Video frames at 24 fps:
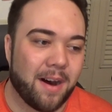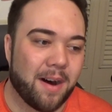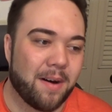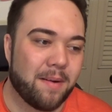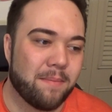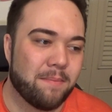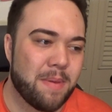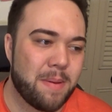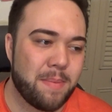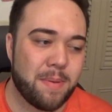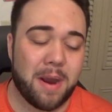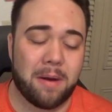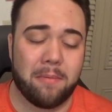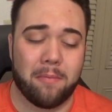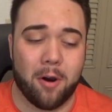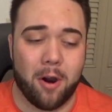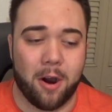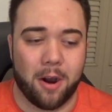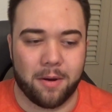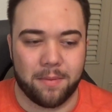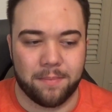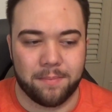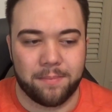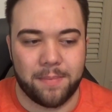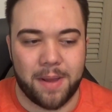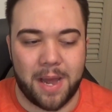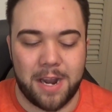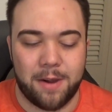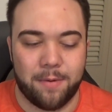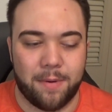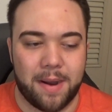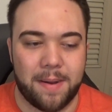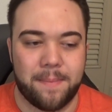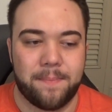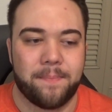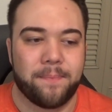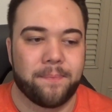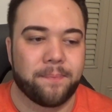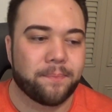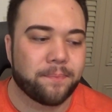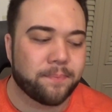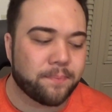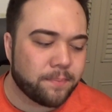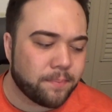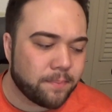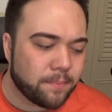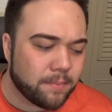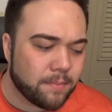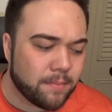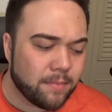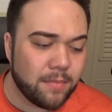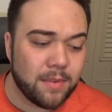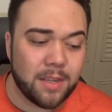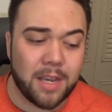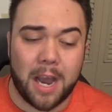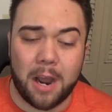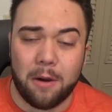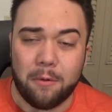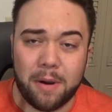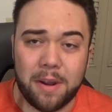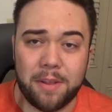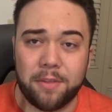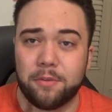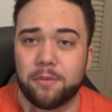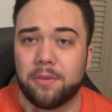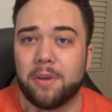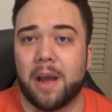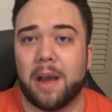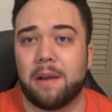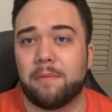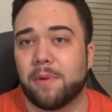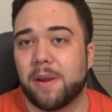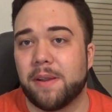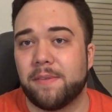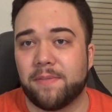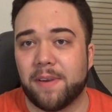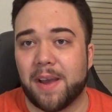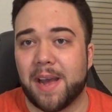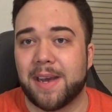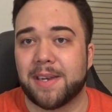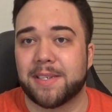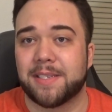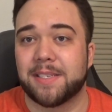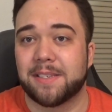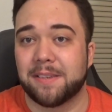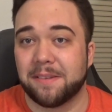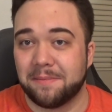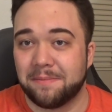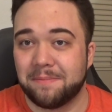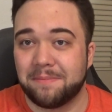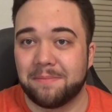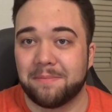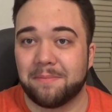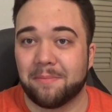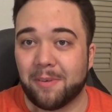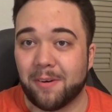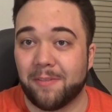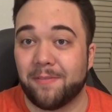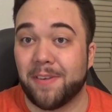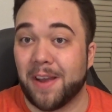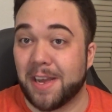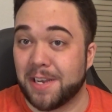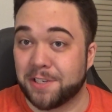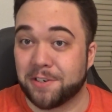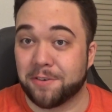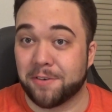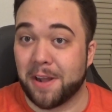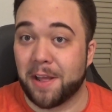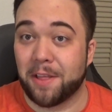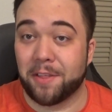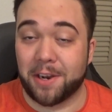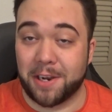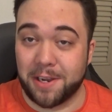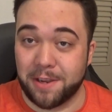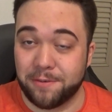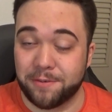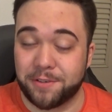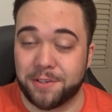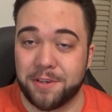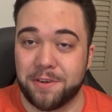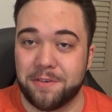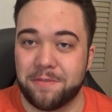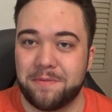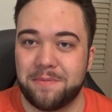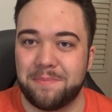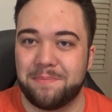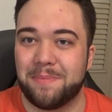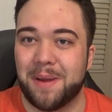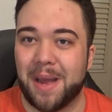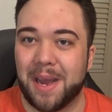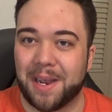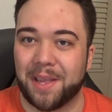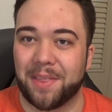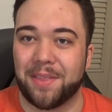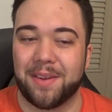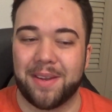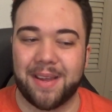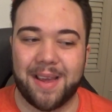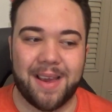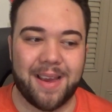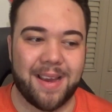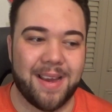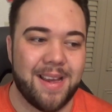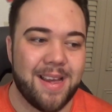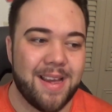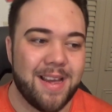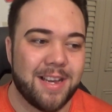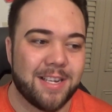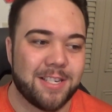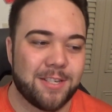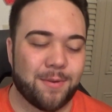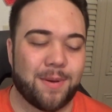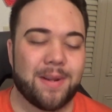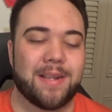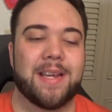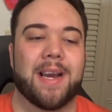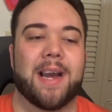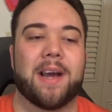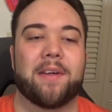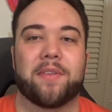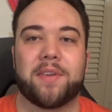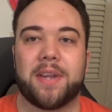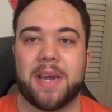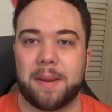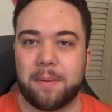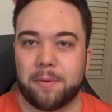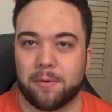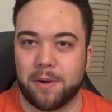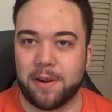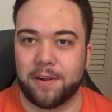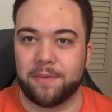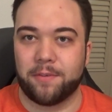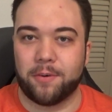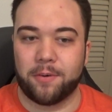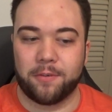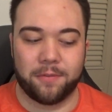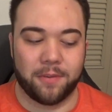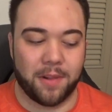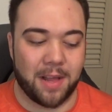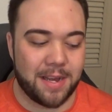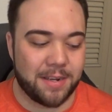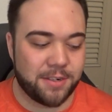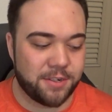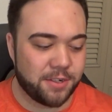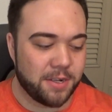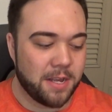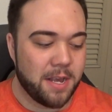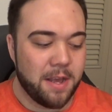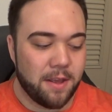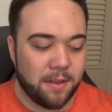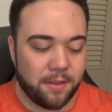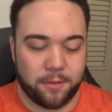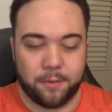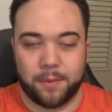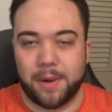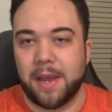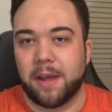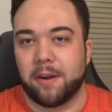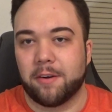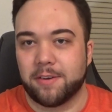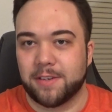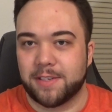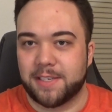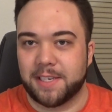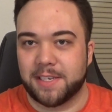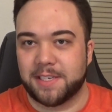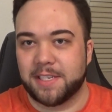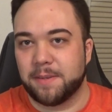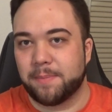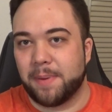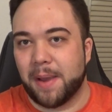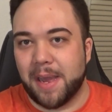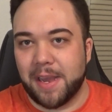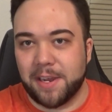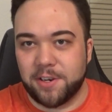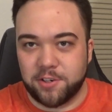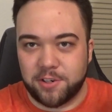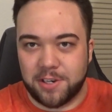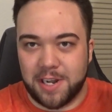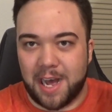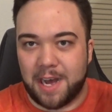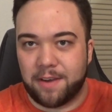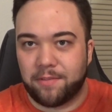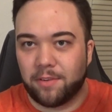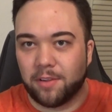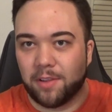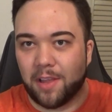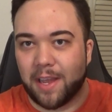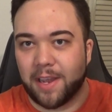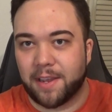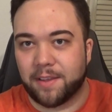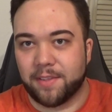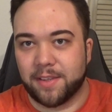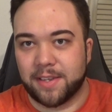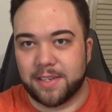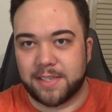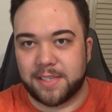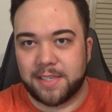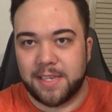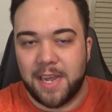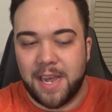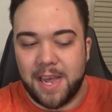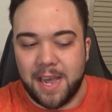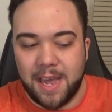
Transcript: Maybe I'm wrong. Anyway, I read fast. Or faster now than I used to back in the day. So when I take out the time to read a full-fledged 360-page novel like this,